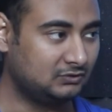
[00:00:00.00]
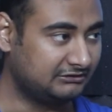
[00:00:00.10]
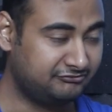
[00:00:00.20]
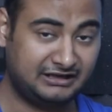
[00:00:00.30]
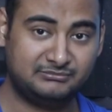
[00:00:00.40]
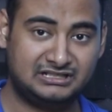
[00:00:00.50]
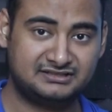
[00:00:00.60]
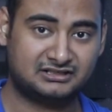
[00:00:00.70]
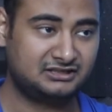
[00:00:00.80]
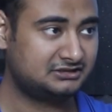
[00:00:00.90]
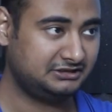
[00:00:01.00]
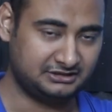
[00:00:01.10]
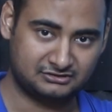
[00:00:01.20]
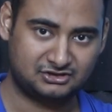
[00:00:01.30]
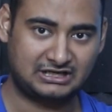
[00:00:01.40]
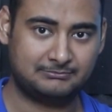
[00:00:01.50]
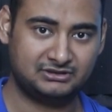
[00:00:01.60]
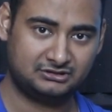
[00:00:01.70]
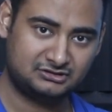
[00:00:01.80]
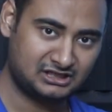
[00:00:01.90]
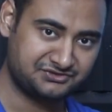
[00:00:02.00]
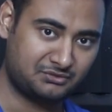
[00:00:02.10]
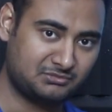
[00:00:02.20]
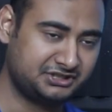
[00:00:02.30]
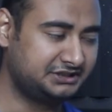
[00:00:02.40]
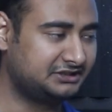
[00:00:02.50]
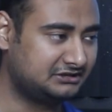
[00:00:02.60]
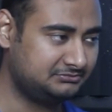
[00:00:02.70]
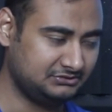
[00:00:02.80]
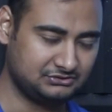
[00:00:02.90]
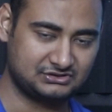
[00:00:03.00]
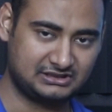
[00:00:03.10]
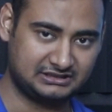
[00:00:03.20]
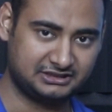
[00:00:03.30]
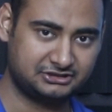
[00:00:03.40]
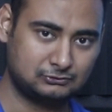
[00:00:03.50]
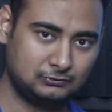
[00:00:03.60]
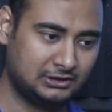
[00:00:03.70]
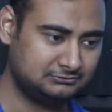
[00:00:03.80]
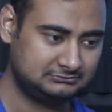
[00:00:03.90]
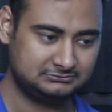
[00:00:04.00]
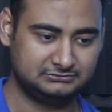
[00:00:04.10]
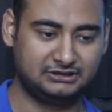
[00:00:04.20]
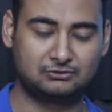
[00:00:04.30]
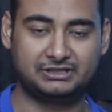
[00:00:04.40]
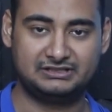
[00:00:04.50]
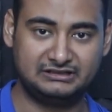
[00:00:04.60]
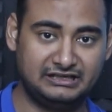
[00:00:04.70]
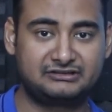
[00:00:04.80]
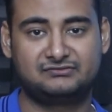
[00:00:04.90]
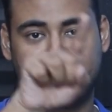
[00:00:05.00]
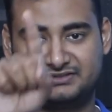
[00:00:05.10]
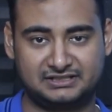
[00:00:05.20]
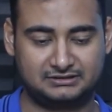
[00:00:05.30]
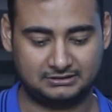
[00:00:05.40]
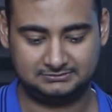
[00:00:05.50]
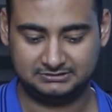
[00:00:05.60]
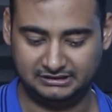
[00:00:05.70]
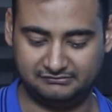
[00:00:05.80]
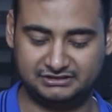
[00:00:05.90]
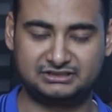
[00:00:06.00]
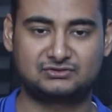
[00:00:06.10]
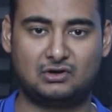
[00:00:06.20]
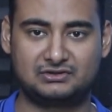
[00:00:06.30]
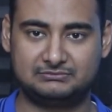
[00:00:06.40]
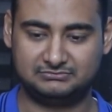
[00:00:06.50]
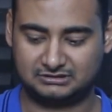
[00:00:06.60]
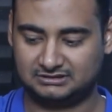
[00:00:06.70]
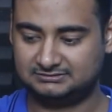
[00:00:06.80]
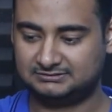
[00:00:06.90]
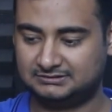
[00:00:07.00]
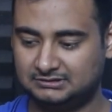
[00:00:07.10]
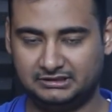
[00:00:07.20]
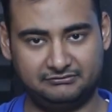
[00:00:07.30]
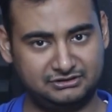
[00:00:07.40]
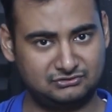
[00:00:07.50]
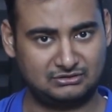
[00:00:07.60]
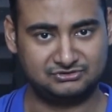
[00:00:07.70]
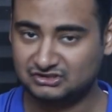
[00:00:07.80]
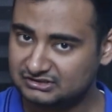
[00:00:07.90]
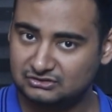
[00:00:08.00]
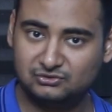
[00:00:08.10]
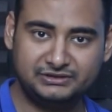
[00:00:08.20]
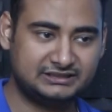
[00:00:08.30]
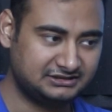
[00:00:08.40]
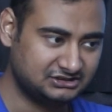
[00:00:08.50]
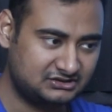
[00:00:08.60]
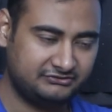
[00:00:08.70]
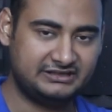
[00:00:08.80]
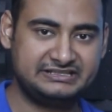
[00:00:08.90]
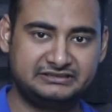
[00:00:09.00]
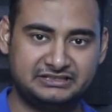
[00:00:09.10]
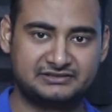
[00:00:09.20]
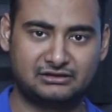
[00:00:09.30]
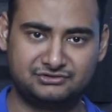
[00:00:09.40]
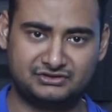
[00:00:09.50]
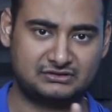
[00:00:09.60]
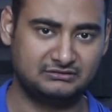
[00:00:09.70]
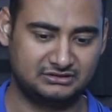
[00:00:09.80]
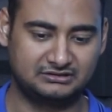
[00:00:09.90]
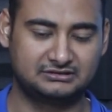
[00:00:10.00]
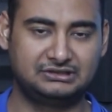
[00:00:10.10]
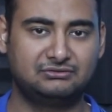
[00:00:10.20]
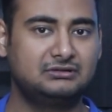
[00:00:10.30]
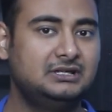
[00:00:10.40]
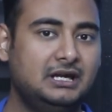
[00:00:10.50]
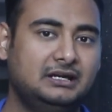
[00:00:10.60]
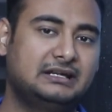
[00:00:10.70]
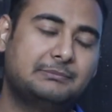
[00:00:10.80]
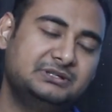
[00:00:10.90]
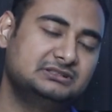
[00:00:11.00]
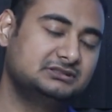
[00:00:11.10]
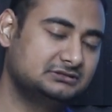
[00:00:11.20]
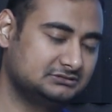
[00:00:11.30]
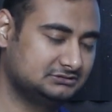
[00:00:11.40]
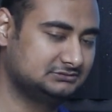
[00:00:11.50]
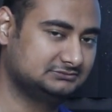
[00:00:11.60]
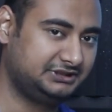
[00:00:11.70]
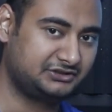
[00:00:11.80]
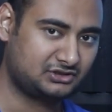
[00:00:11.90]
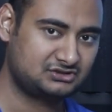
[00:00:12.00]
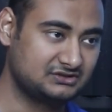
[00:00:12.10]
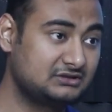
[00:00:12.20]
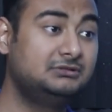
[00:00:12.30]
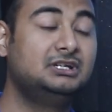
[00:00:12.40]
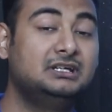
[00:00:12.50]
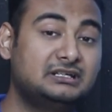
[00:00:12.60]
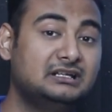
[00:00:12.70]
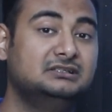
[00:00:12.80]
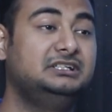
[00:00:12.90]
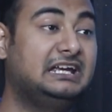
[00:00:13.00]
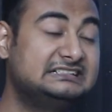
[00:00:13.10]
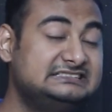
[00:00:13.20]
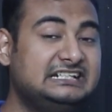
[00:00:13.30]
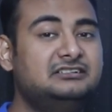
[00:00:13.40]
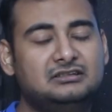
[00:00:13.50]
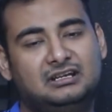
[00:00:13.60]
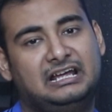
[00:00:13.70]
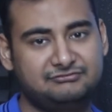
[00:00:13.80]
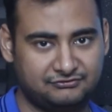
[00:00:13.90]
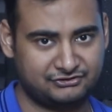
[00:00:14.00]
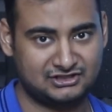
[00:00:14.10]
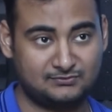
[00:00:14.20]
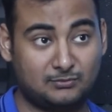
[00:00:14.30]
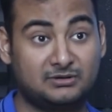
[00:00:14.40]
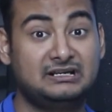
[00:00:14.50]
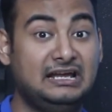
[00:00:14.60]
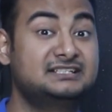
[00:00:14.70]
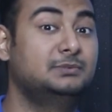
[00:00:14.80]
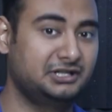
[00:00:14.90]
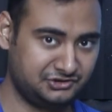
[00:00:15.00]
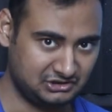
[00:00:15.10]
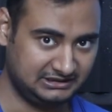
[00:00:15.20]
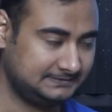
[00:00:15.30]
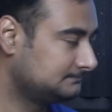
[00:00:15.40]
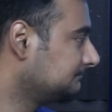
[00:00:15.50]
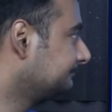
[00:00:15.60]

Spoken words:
Okay, 5 milliseconds later, inrush happened, transformer heated up, you just like let it cool down, then okay, next 5 seconds, everything is awesome. Everything goes on. Just doing that, just phasing things out, just, gapping the inrush system can extend the life of transformer exponentially.